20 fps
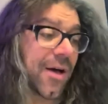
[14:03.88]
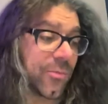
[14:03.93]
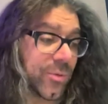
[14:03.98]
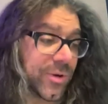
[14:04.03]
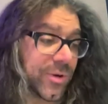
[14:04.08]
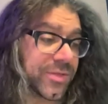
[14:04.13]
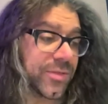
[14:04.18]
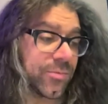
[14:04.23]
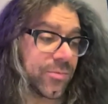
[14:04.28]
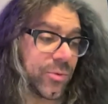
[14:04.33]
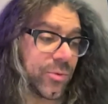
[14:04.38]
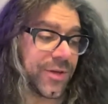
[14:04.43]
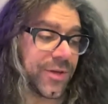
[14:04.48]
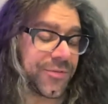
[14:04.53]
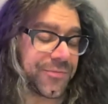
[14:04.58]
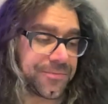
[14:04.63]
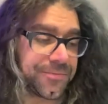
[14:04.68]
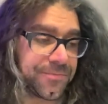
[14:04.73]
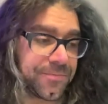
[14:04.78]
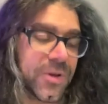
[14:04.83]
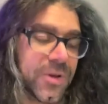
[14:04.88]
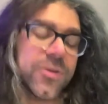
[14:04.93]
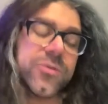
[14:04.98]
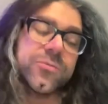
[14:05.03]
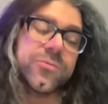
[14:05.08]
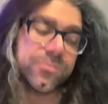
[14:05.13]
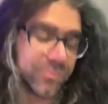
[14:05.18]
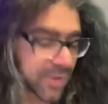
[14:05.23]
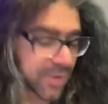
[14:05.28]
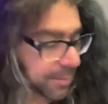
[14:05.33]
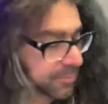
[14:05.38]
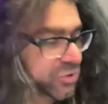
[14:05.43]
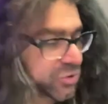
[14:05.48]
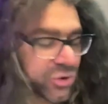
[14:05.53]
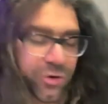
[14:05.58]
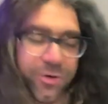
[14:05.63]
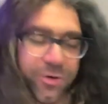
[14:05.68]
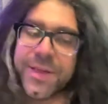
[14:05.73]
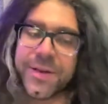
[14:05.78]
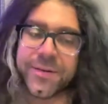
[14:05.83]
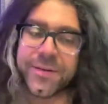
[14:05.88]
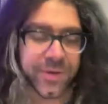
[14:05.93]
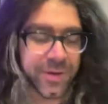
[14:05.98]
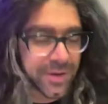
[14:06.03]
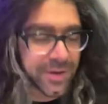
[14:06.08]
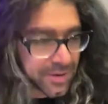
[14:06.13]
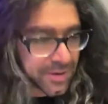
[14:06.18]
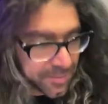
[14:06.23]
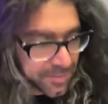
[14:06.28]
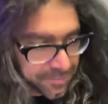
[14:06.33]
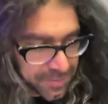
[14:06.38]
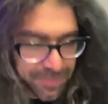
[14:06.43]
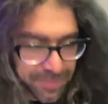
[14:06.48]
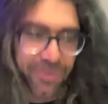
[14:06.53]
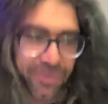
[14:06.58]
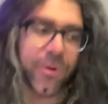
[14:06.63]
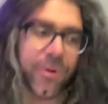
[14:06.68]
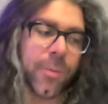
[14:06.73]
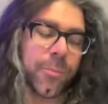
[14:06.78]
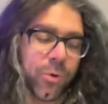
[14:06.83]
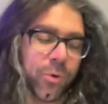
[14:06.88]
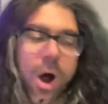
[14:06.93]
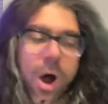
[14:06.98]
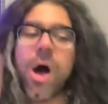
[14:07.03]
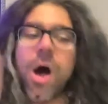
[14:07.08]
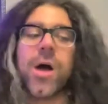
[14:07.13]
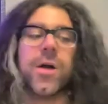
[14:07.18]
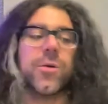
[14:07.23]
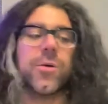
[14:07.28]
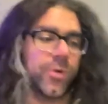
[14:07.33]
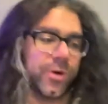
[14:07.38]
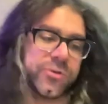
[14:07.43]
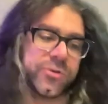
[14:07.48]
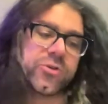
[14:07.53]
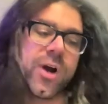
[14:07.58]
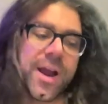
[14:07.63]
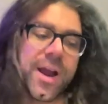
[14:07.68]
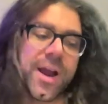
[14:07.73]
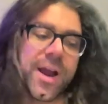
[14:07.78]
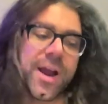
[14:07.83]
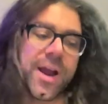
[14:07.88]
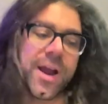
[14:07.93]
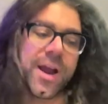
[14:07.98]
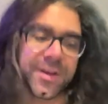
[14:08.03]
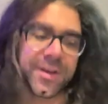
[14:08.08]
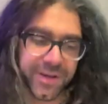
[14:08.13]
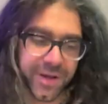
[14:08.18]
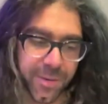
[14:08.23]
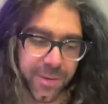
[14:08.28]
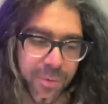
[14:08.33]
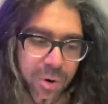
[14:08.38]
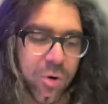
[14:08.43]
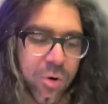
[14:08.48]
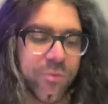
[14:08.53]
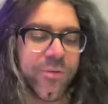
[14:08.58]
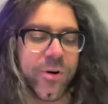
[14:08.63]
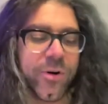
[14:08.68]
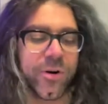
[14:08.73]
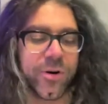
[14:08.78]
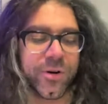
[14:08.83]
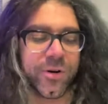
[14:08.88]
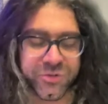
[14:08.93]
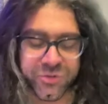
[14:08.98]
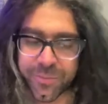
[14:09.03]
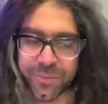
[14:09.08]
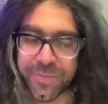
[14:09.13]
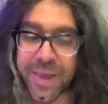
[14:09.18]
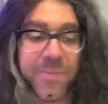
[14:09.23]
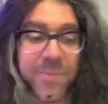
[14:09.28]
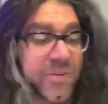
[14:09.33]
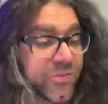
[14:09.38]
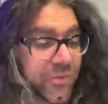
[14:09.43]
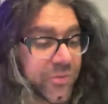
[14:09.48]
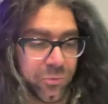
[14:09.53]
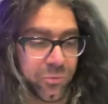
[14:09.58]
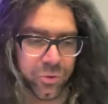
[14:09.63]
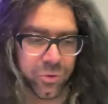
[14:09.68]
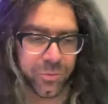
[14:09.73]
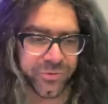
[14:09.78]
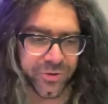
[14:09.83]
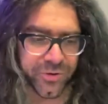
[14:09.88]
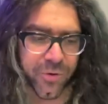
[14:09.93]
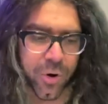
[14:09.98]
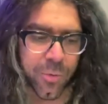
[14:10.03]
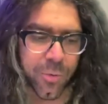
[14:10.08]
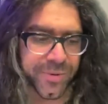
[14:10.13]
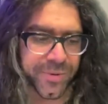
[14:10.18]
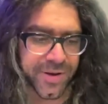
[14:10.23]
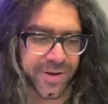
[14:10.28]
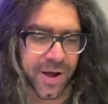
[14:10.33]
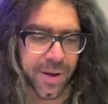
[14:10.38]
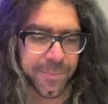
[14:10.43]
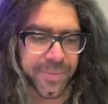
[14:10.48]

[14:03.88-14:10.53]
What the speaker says: with I'm sure that people abroad were trying to come over, and so maybe some rooms have opened up.